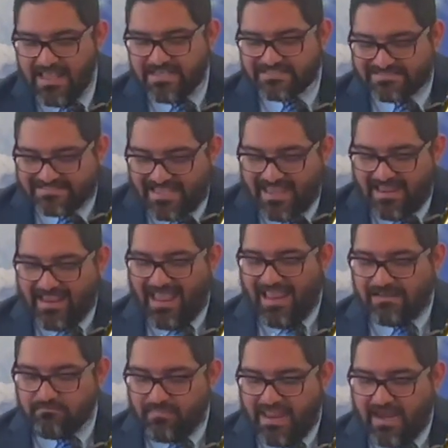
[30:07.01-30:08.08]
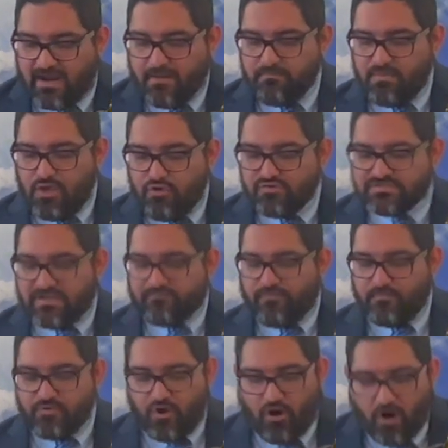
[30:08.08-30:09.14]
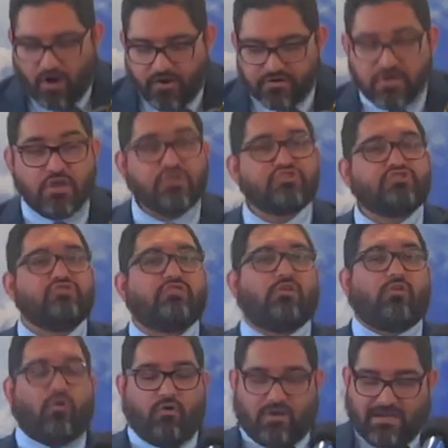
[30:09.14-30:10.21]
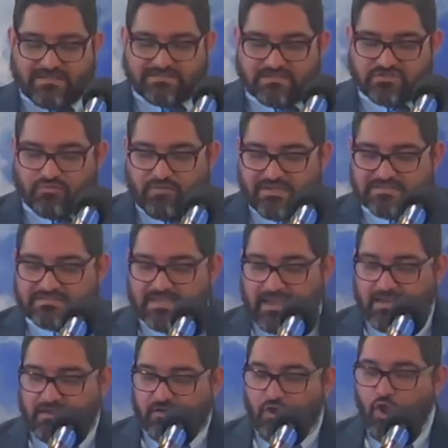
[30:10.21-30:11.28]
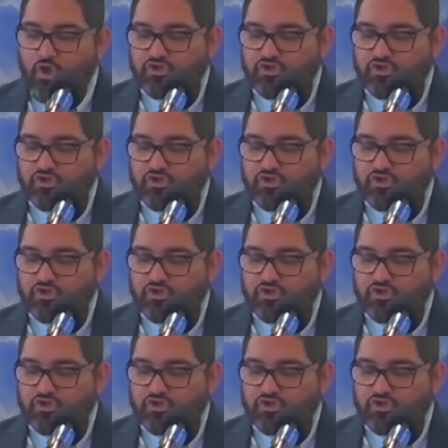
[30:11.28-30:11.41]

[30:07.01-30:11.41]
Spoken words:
Sing and make music from your heart to the Lord. Listen to what it's saying here.